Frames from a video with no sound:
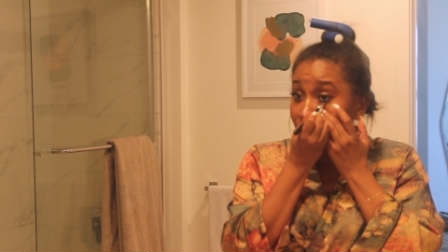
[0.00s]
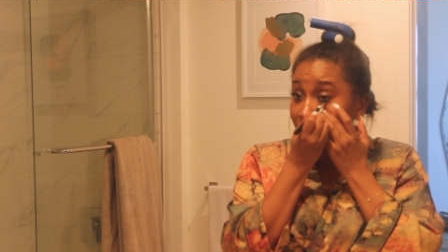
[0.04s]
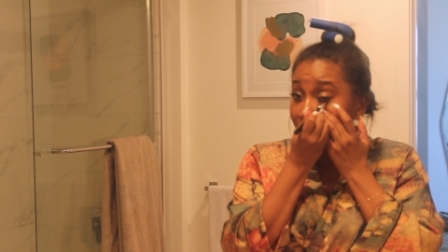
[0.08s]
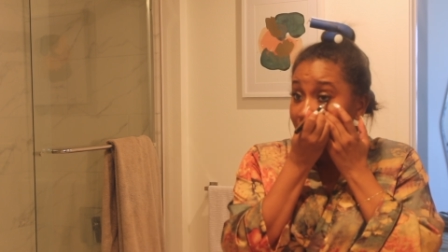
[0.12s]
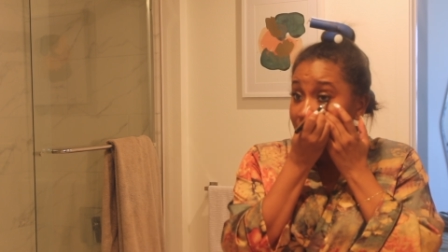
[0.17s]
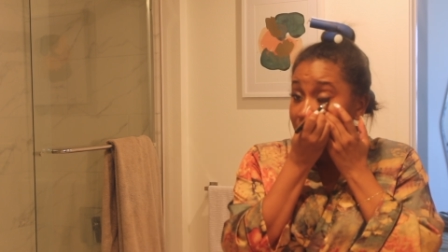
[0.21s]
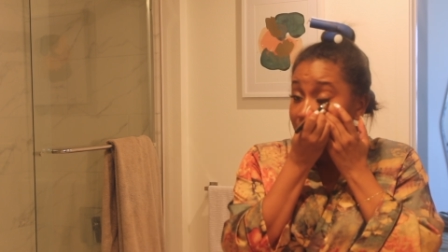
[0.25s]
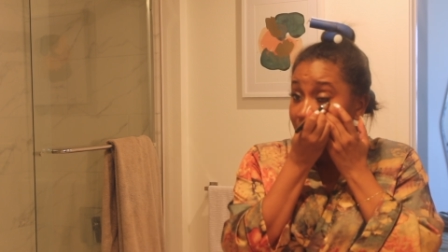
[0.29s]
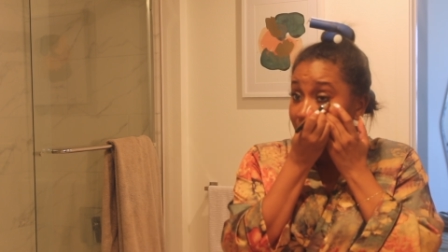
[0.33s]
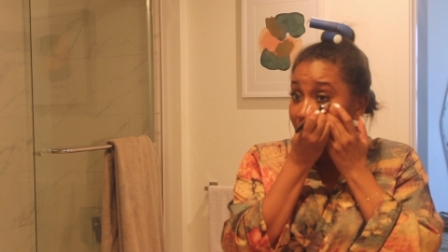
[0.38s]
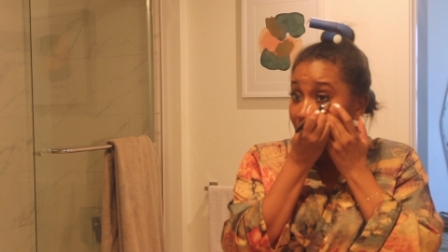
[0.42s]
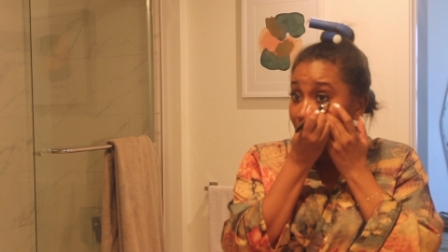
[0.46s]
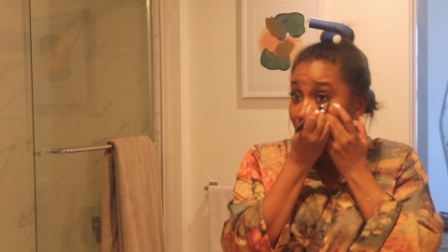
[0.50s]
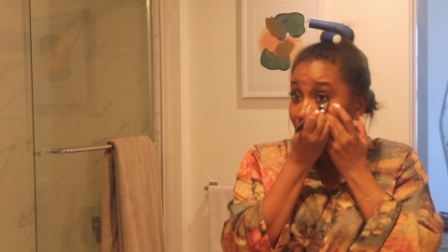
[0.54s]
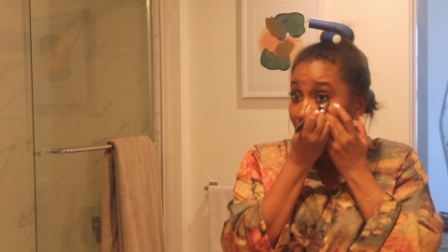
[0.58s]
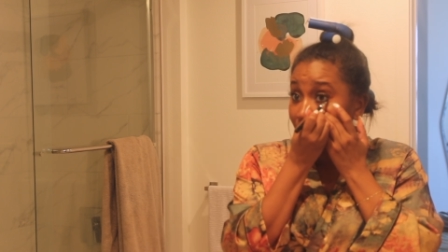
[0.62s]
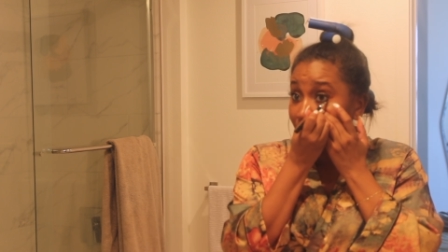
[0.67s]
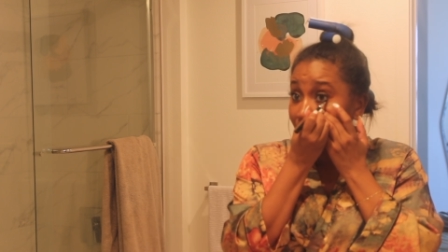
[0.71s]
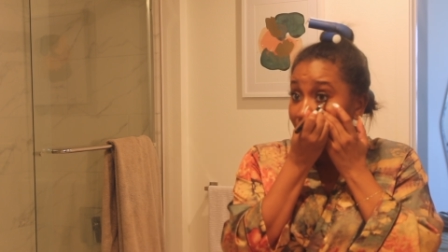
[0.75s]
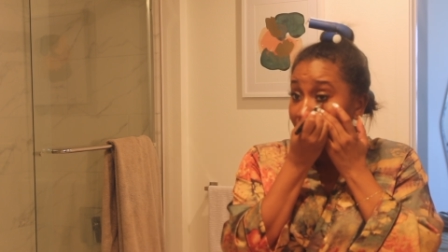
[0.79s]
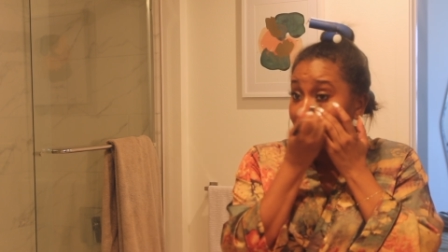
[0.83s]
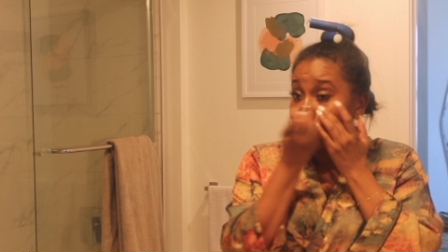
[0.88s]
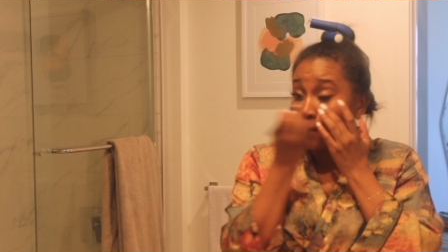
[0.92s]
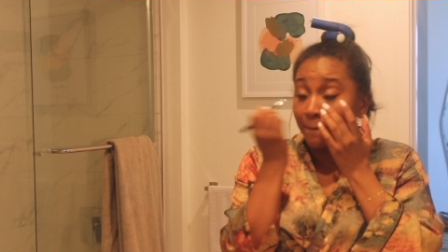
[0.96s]
lesson that I'm
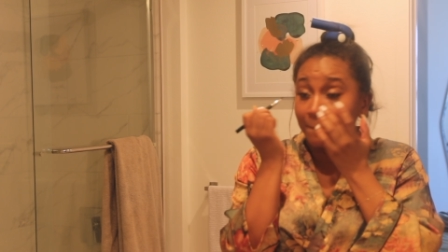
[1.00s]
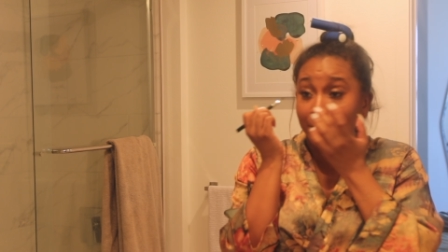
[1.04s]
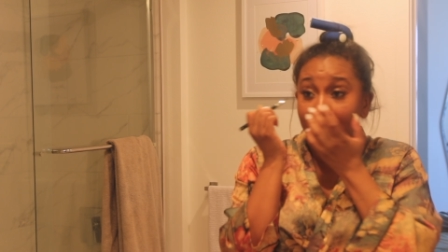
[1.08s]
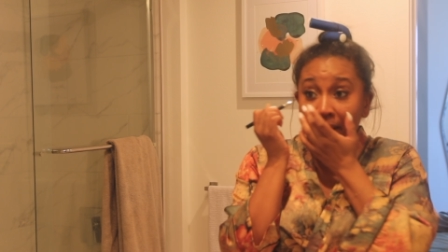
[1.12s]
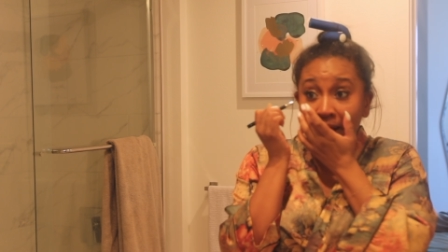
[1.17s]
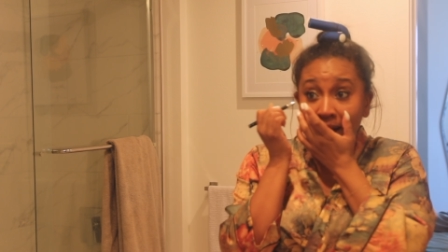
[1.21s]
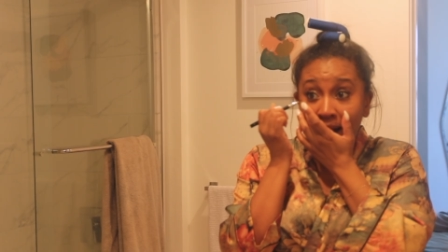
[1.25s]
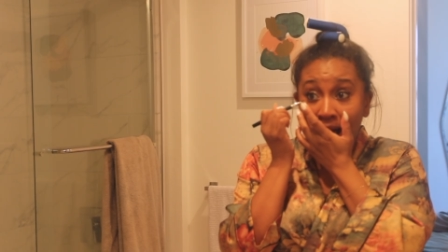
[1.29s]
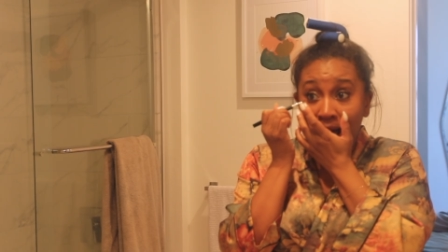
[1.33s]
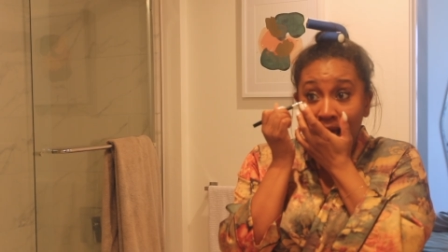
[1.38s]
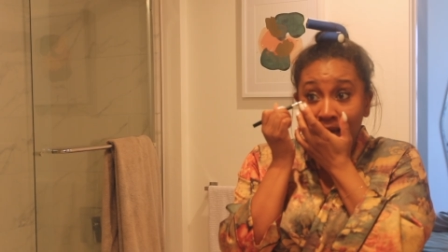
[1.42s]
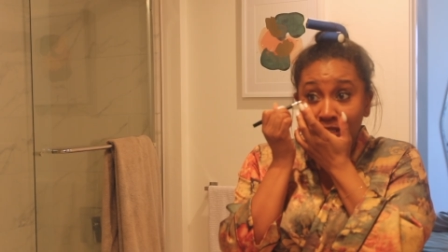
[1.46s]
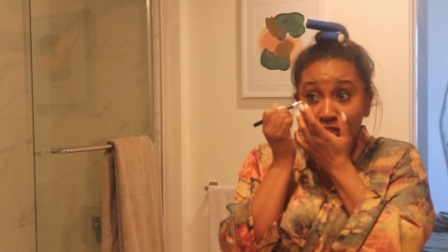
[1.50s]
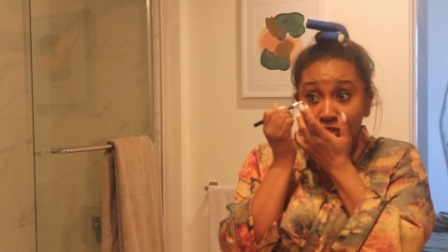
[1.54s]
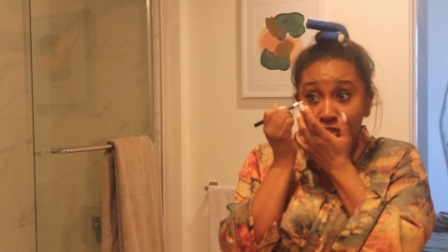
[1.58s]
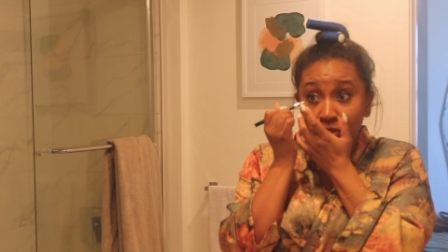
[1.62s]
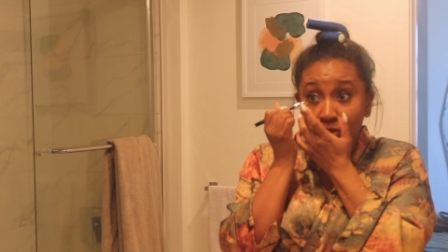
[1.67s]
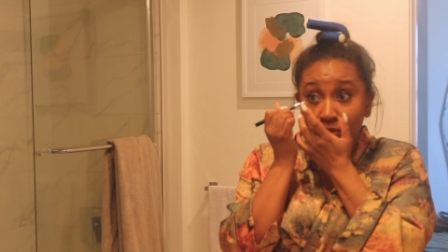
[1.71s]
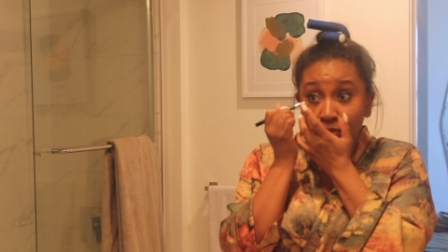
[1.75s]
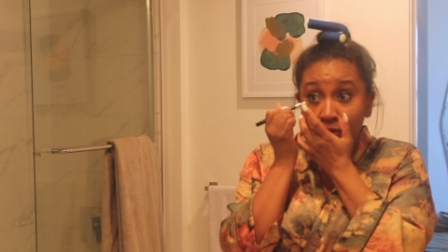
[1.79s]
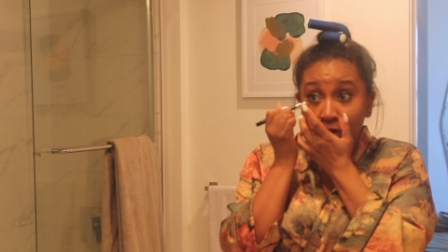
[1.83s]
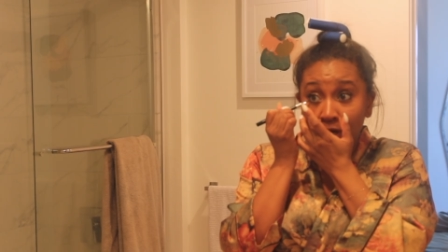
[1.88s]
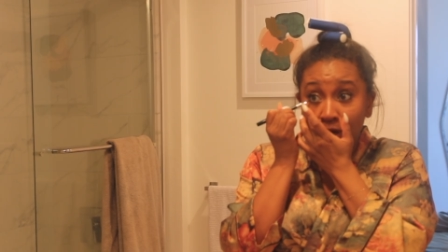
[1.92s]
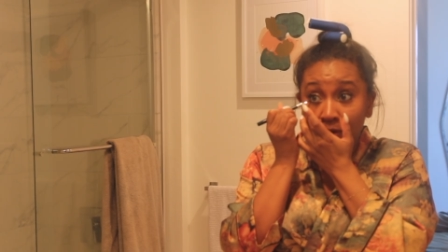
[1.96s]
learning, but I
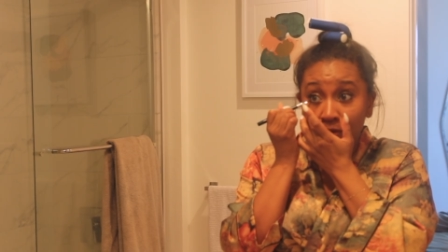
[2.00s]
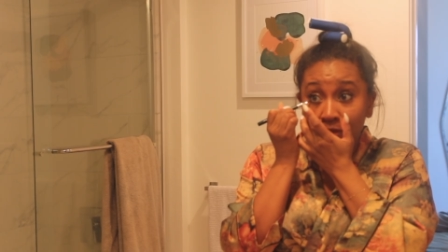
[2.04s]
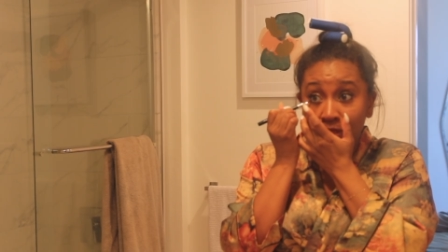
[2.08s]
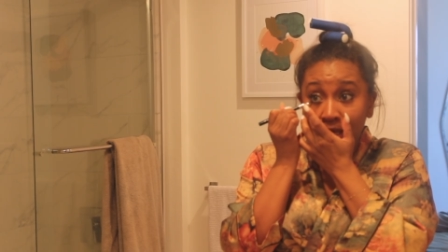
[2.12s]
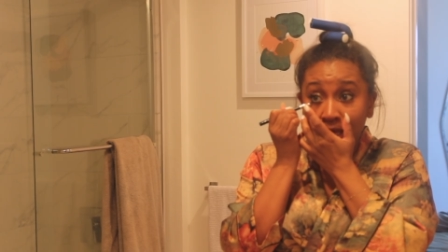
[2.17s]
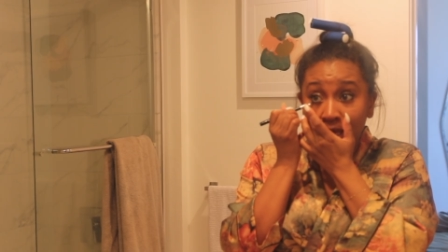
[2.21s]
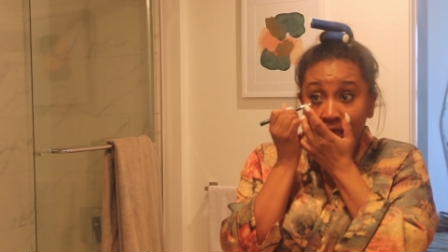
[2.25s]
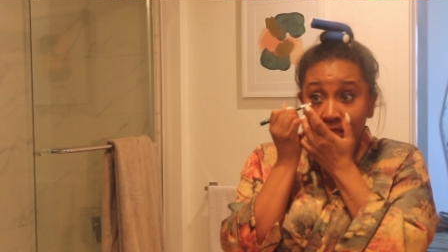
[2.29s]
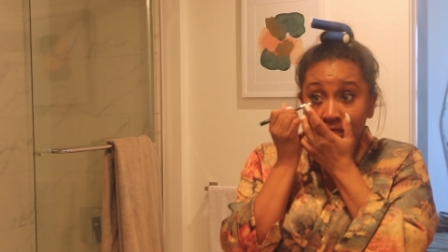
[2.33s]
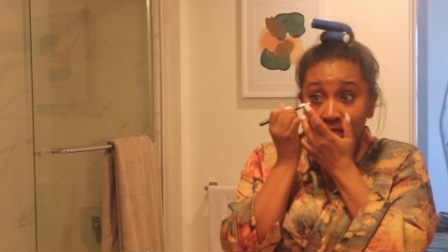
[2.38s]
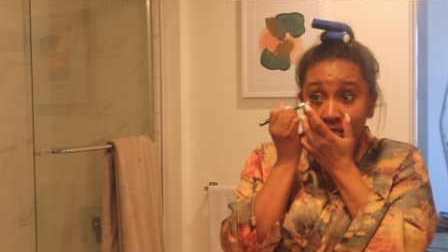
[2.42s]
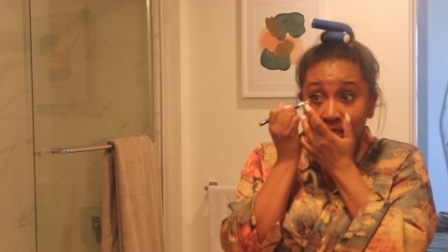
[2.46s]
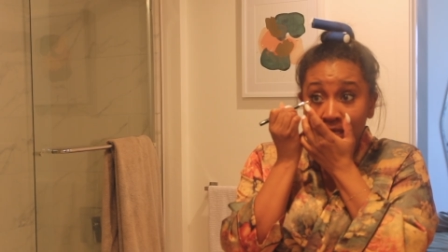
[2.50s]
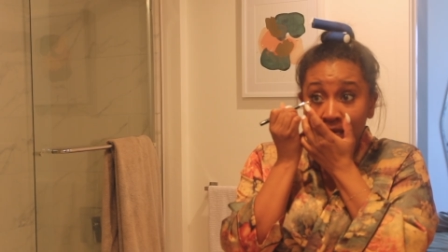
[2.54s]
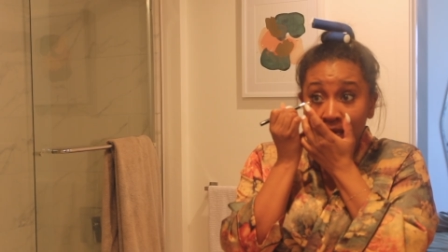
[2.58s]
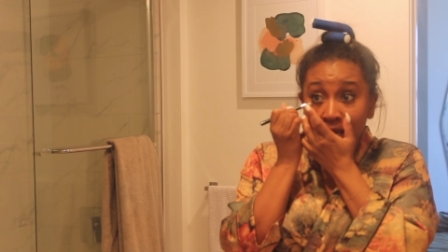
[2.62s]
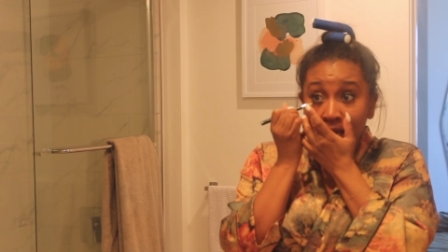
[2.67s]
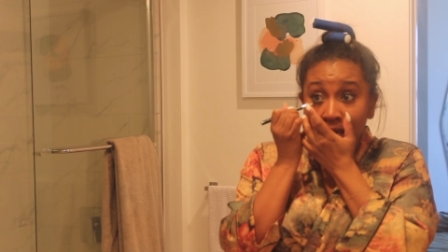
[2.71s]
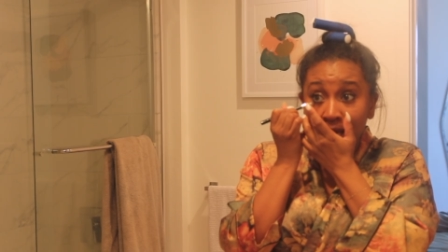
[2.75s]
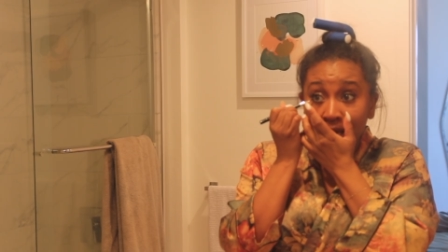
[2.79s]
do know this,